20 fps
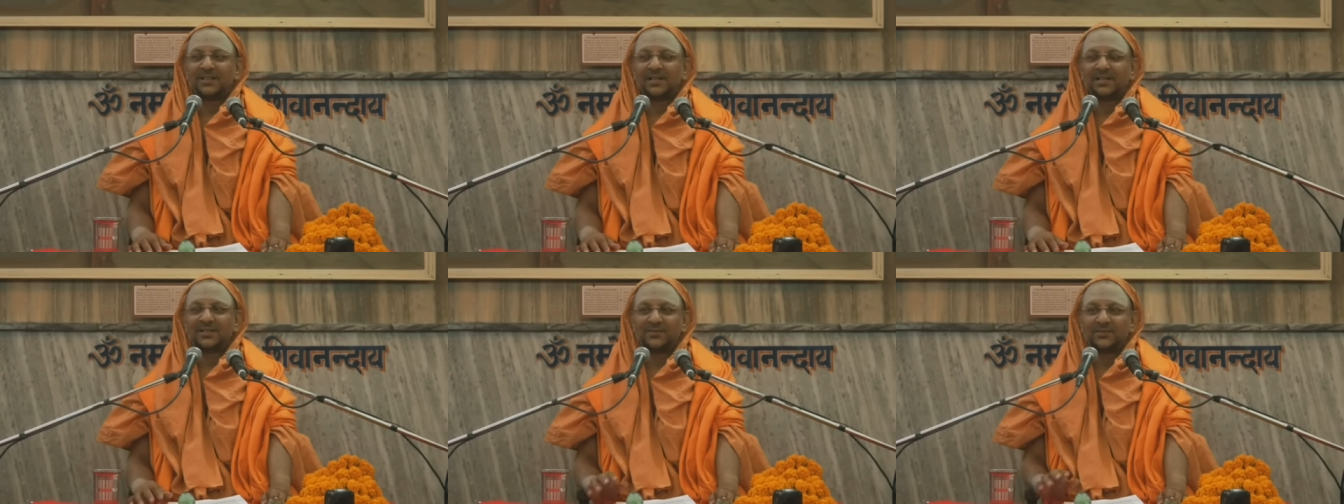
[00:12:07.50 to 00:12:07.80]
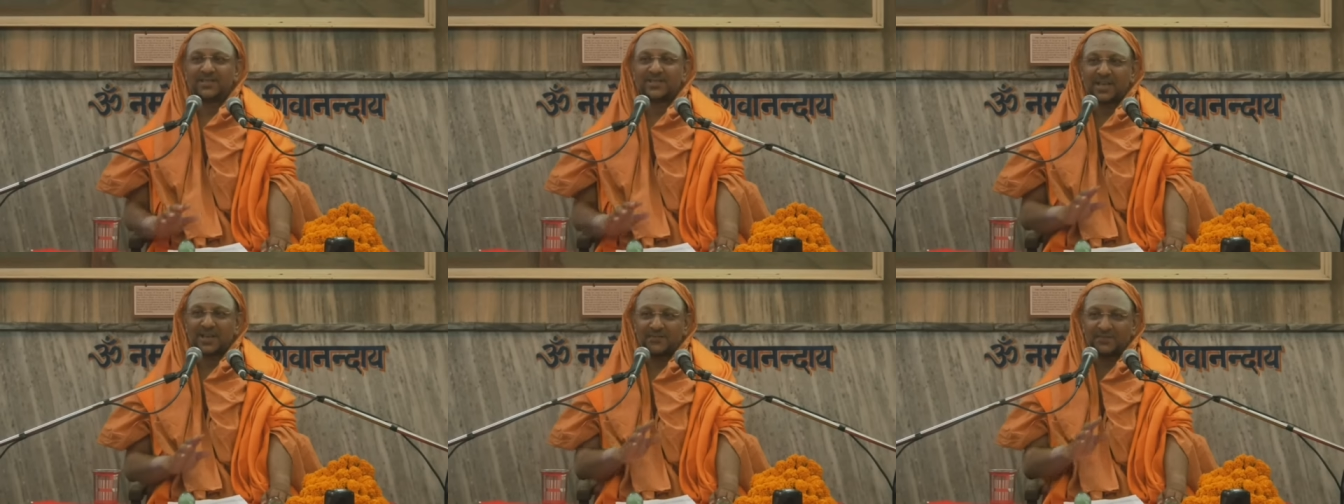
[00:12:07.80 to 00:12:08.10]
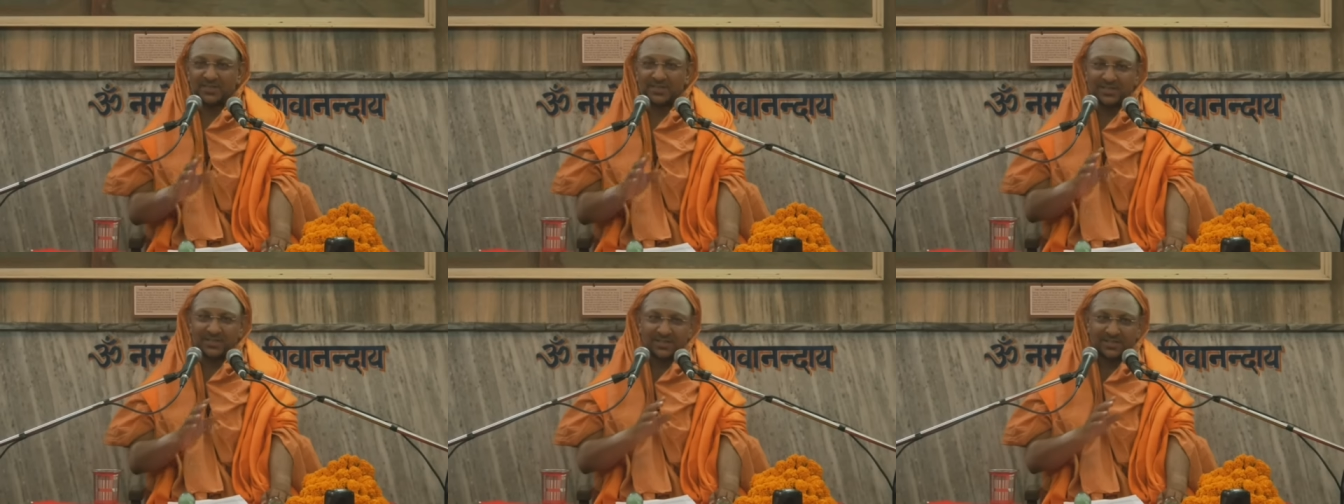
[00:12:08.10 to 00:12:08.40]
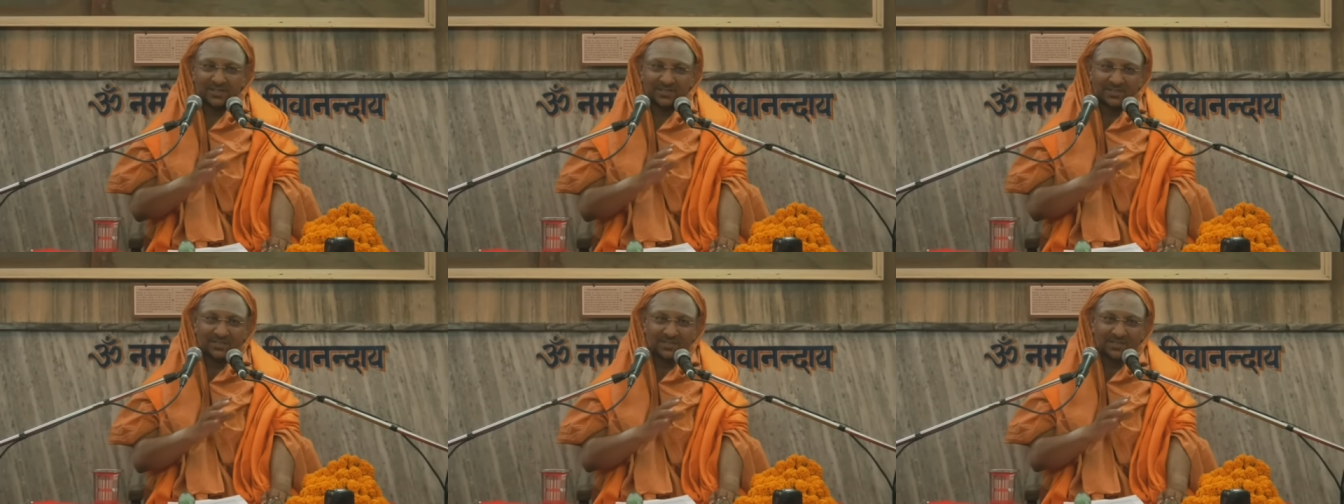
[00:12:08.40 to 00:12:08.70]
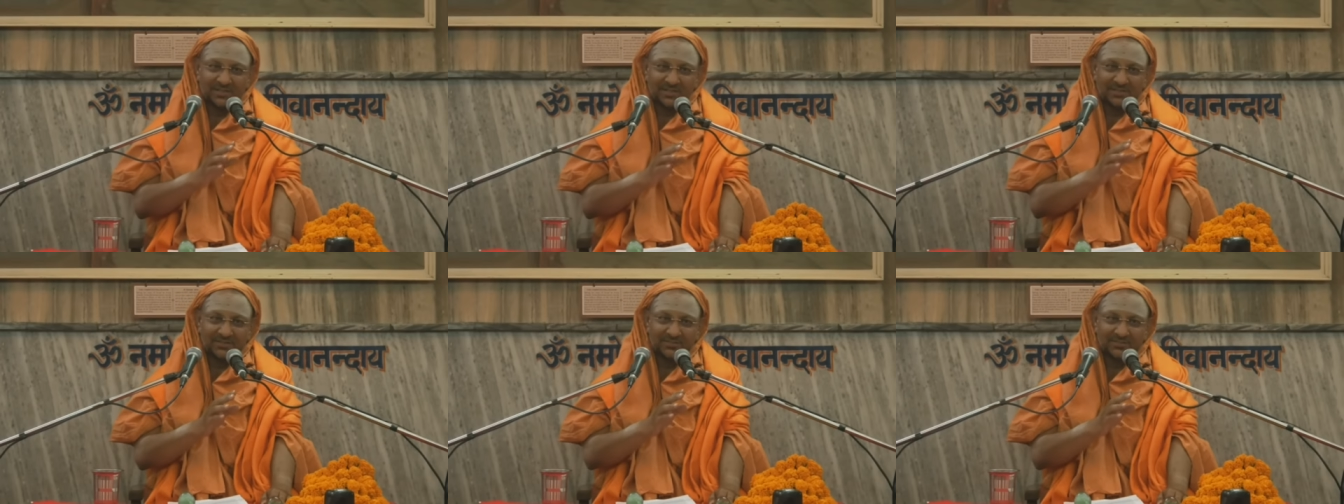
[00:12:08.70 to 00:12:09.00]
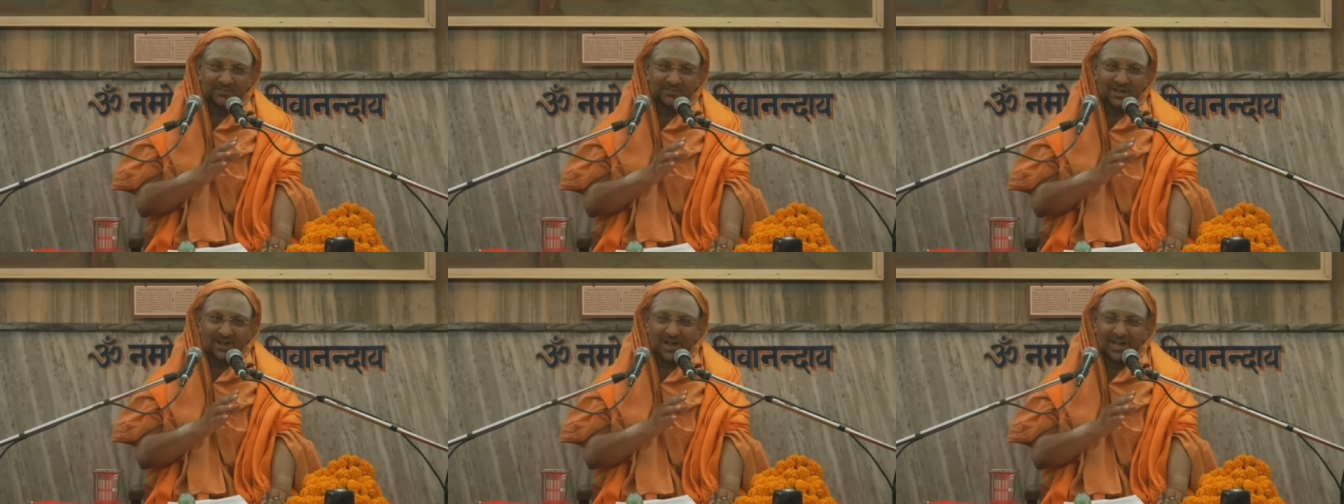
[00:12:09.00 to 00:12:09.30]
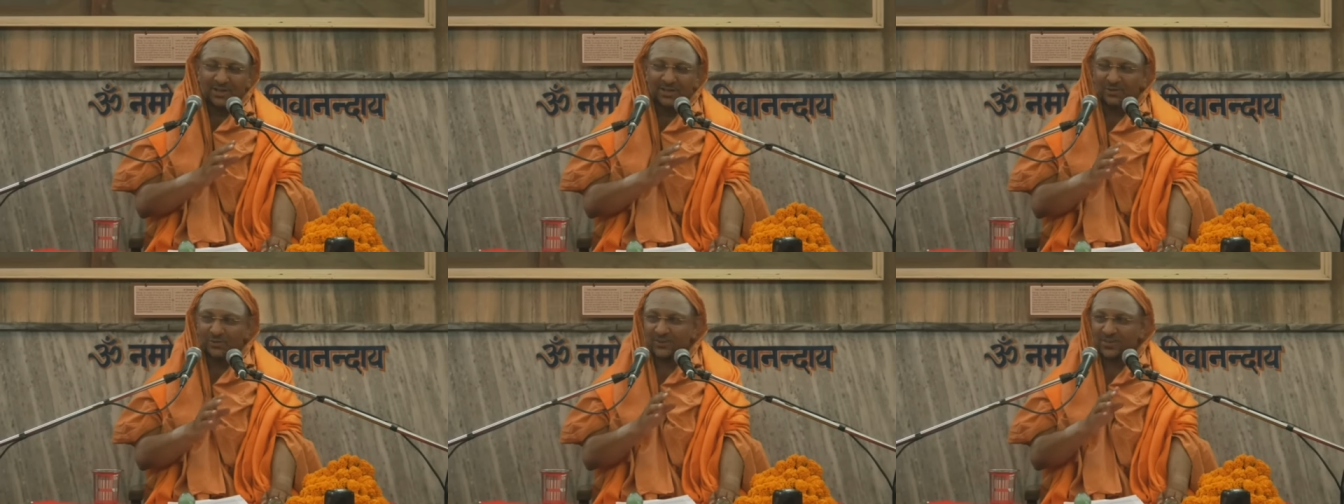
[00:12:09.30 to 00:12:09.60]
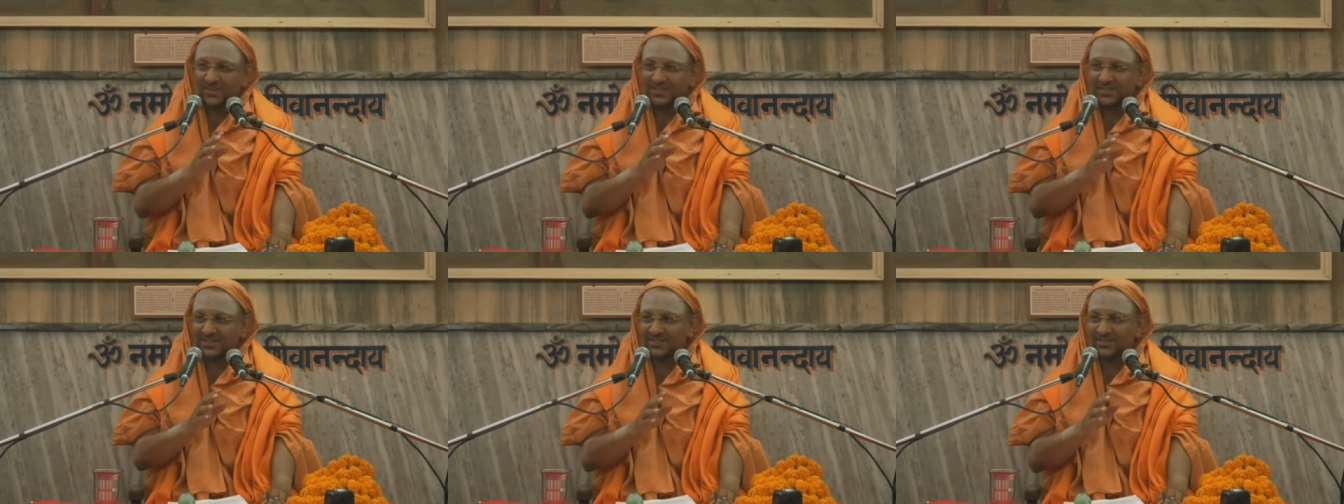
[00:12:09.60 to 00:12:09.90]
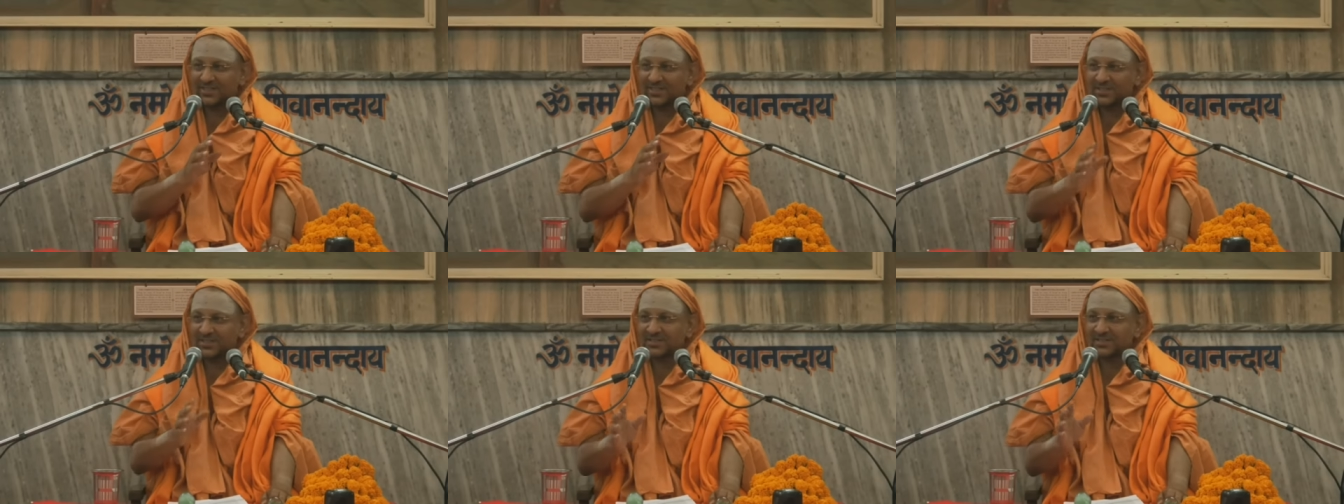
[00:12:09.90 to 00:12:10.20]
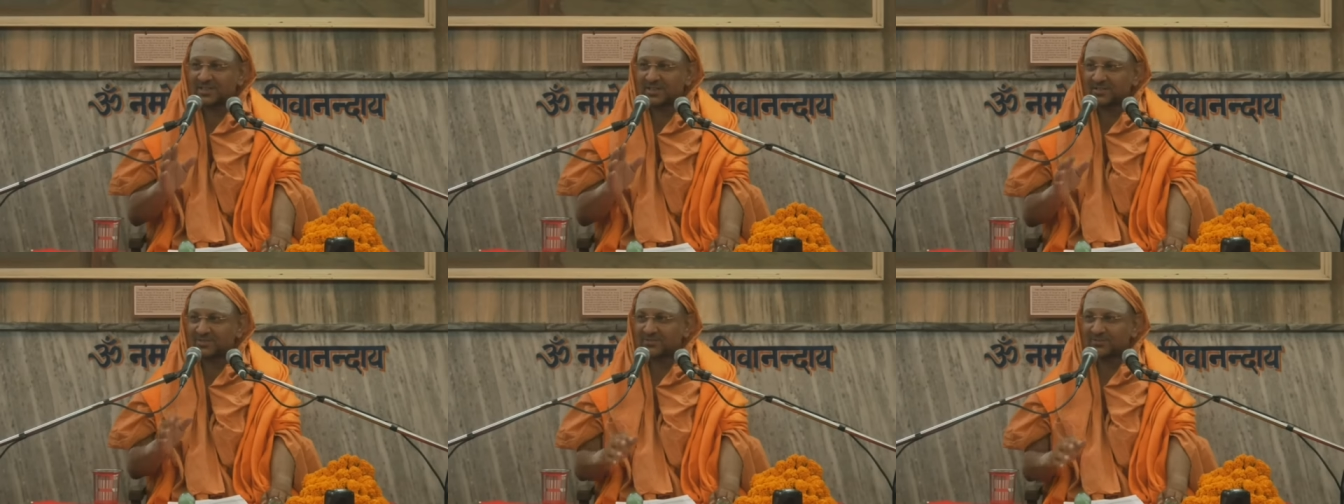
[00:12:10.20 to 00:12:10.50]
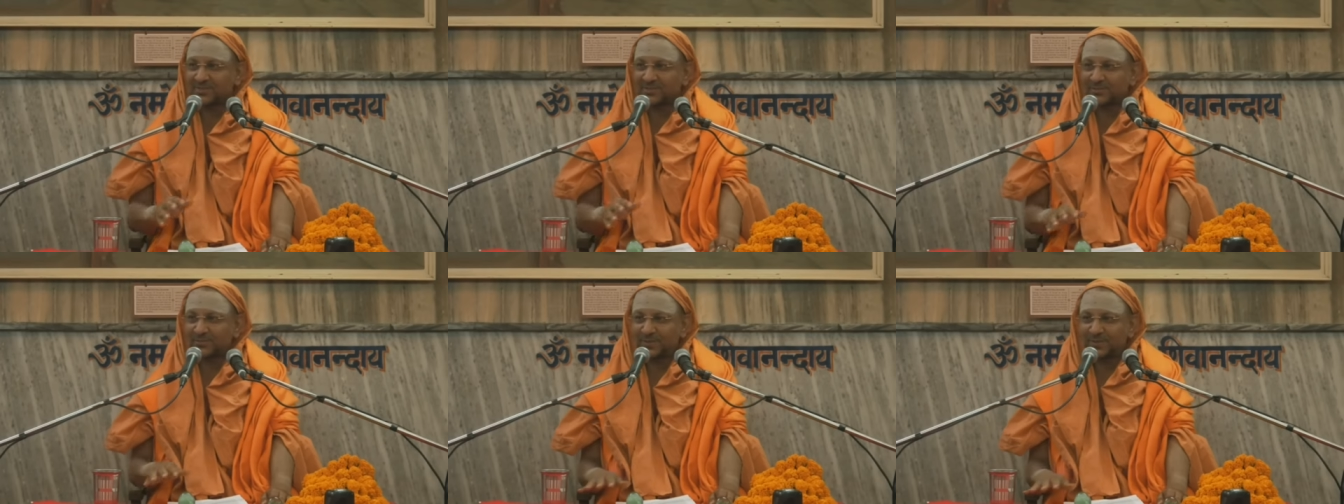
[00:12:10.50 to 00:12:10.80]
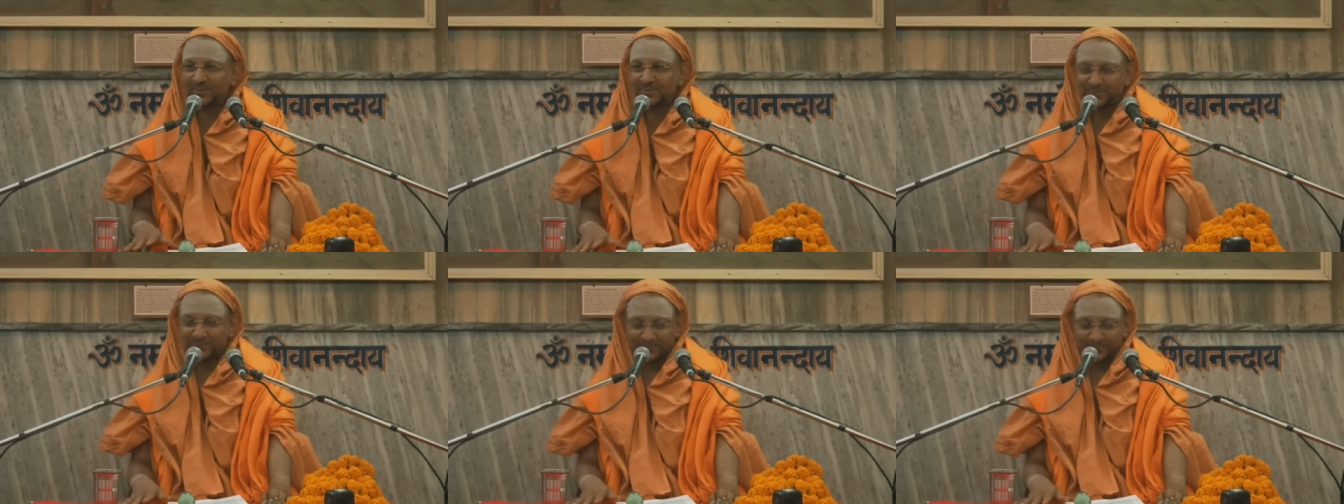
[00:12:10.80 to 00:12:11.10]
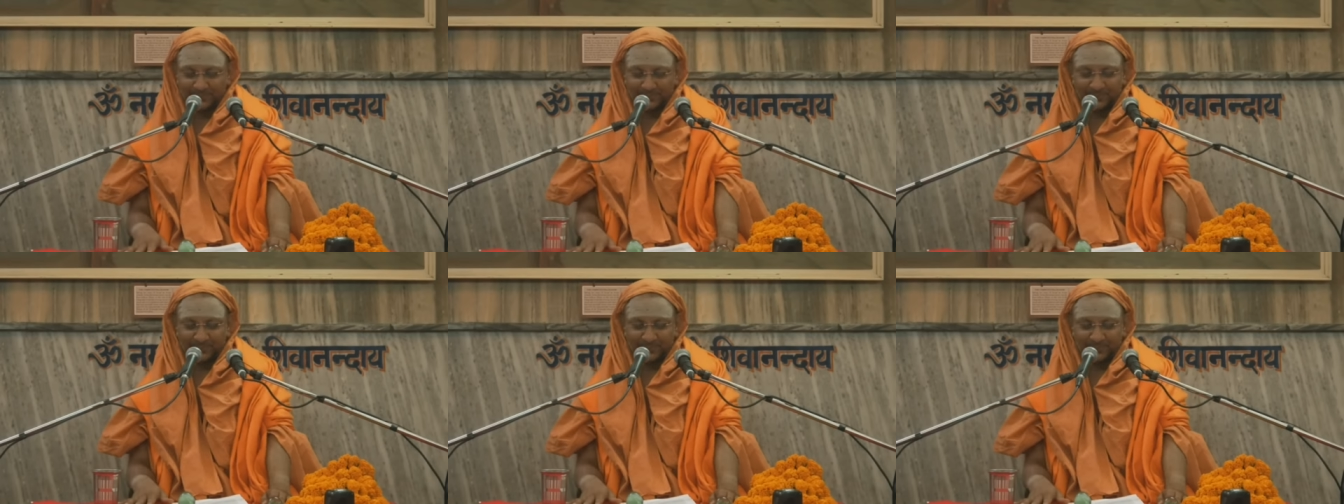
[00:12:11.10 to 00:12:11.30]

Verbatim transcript: and he was having a Ayurveda Chikitsa treatment